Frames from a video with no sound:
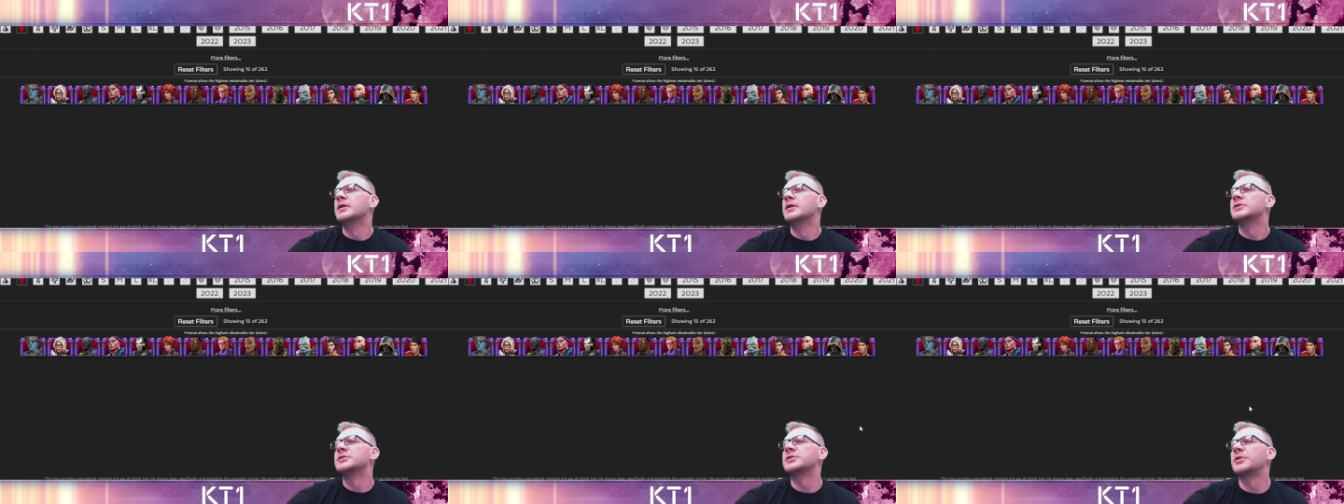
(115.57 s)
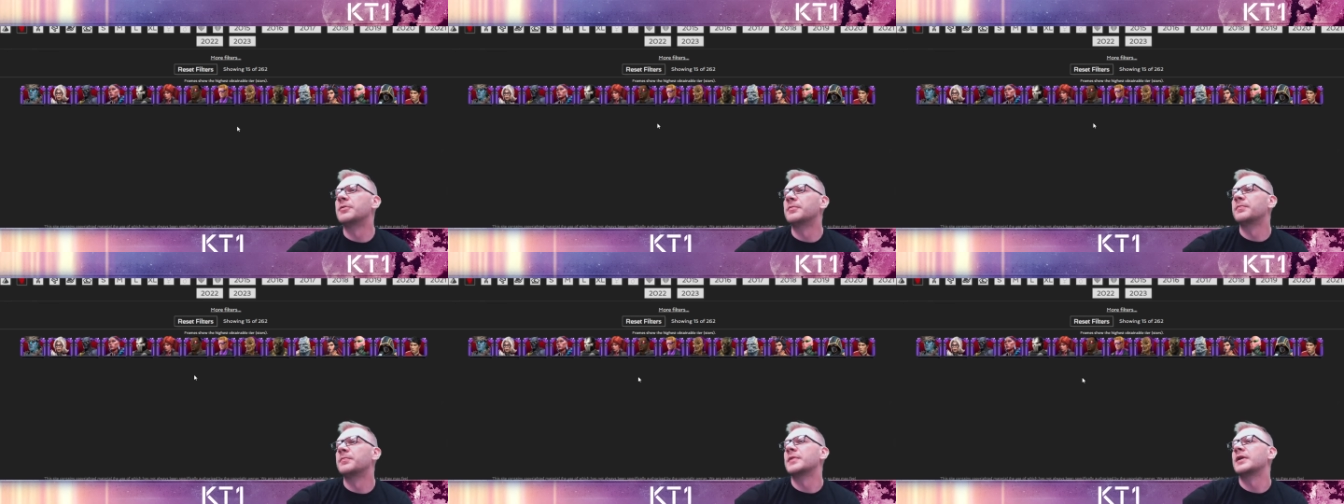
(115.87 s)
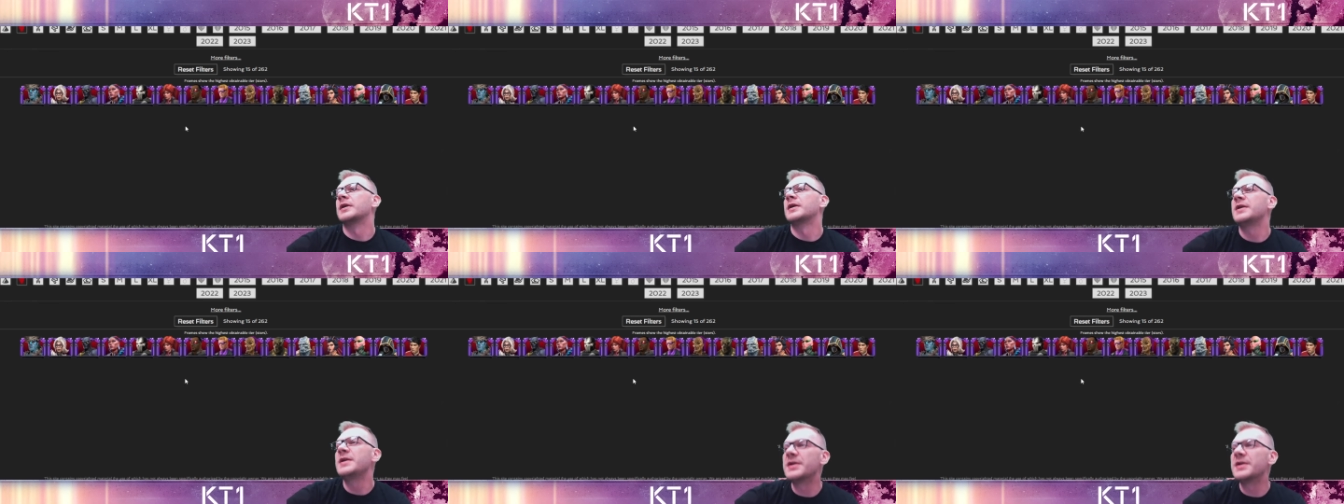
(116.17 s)
So
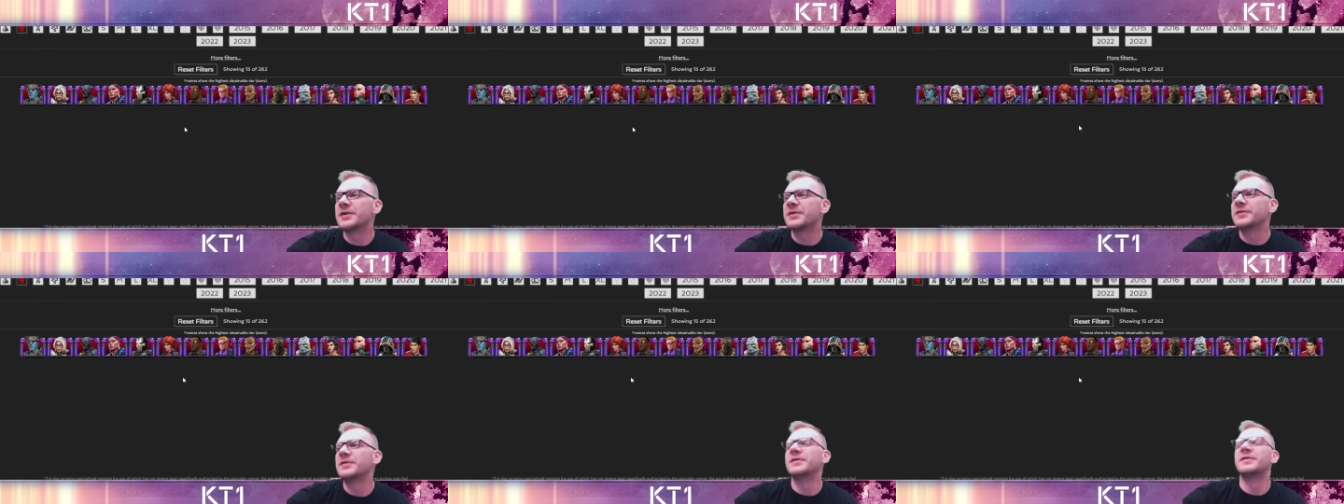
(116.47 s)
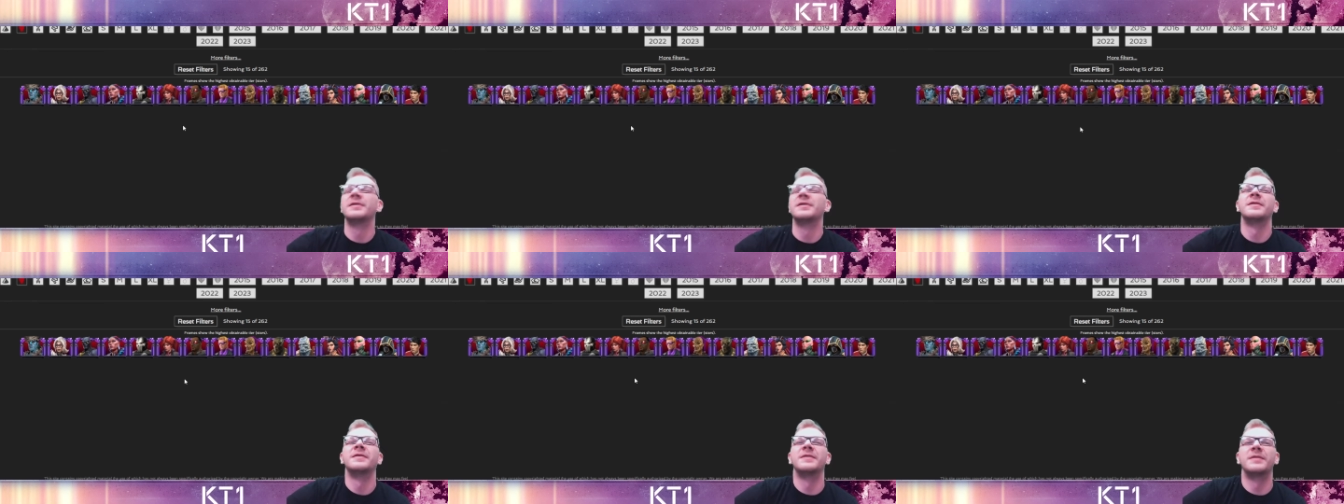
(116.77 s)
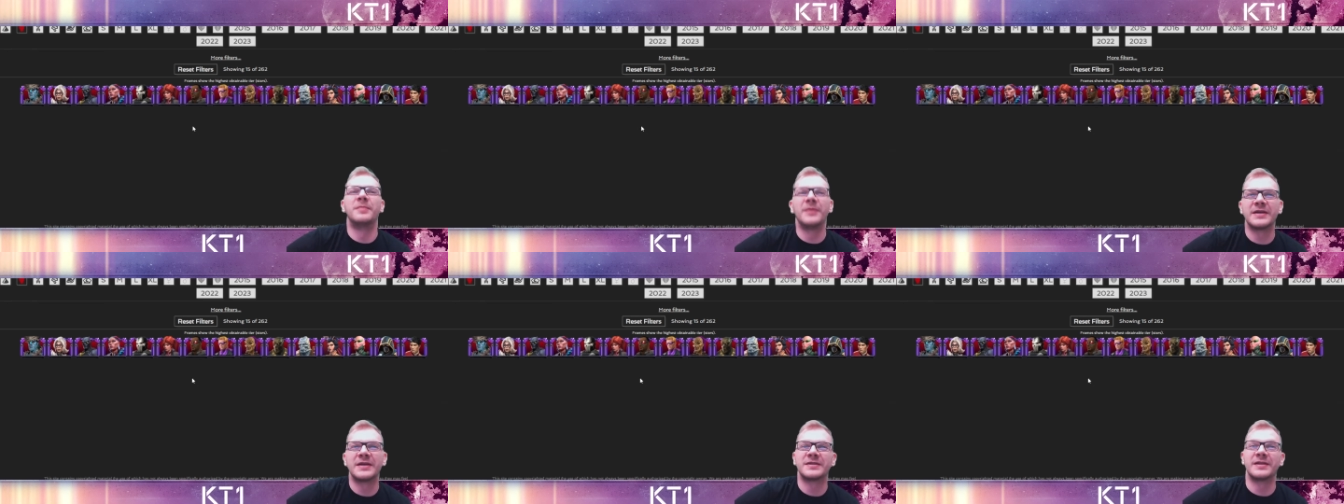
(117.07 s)
here, the
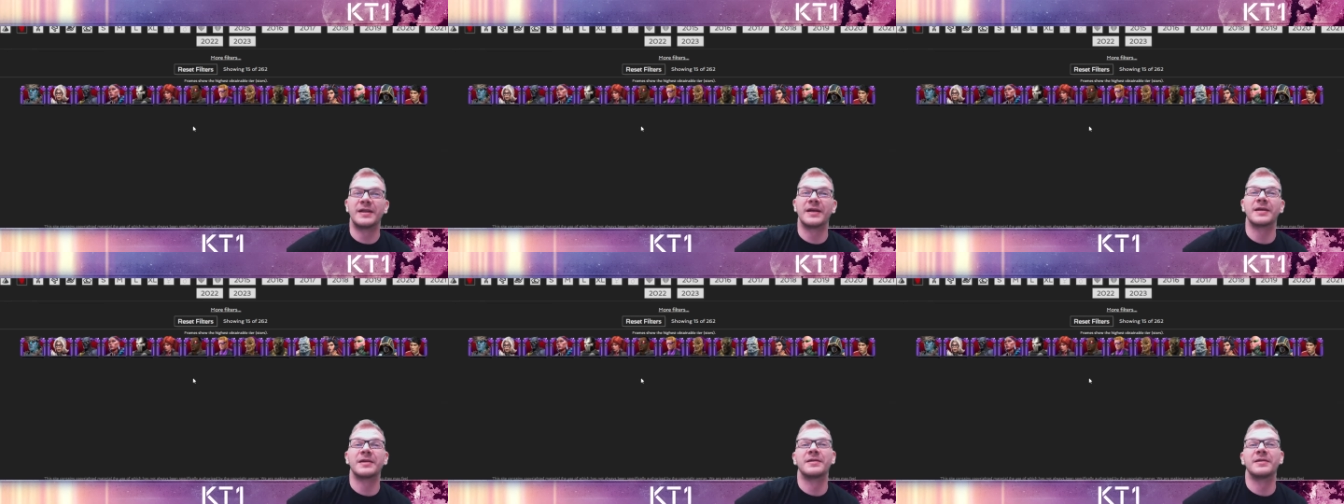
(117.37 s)
best like